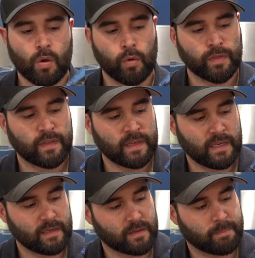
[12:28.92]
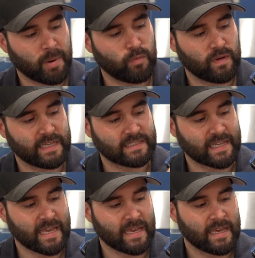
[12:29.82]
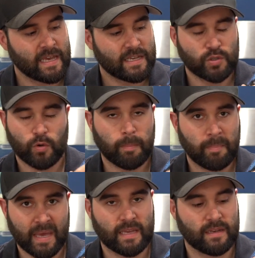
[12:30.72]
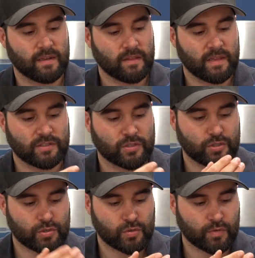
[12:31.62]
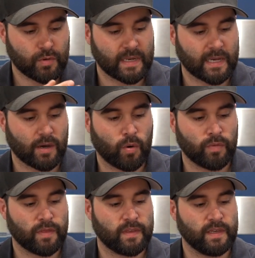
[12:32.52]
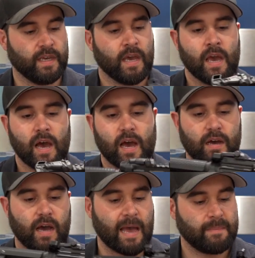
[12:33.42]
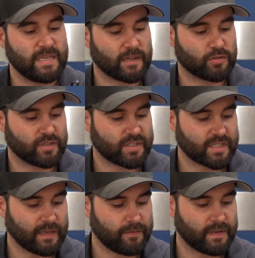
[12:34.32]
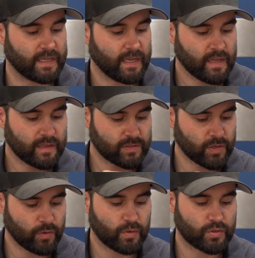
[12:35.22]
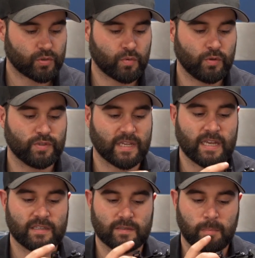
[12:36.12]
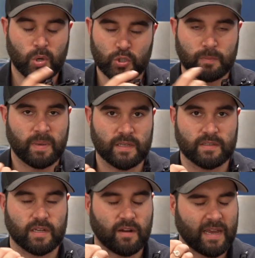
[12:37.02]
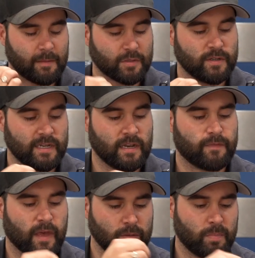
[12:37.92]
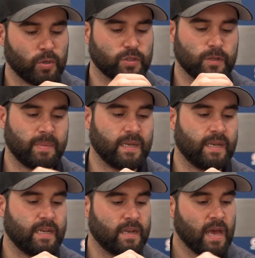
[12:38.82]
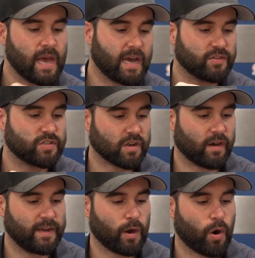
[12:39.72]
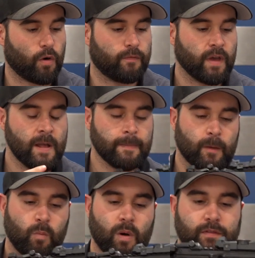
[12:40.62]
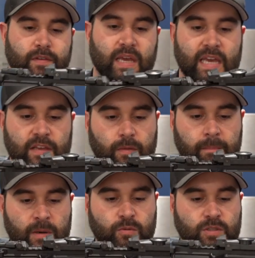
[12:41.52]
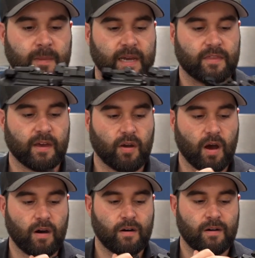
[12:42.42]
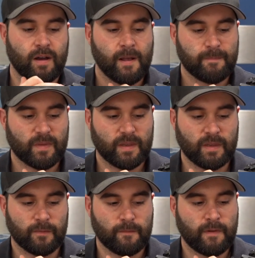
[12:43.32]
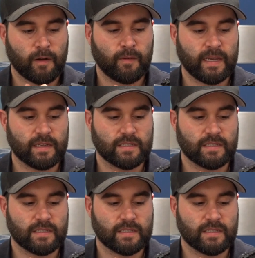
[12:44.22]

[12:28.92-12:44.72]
on the bolt release here, it's not a pin, there's a screw in it. On the ambidextrous safety, there's no screws, it is push pins, and I absolutely love that. You push the pin in and slide it off. Whilst it is mil-spec, there are very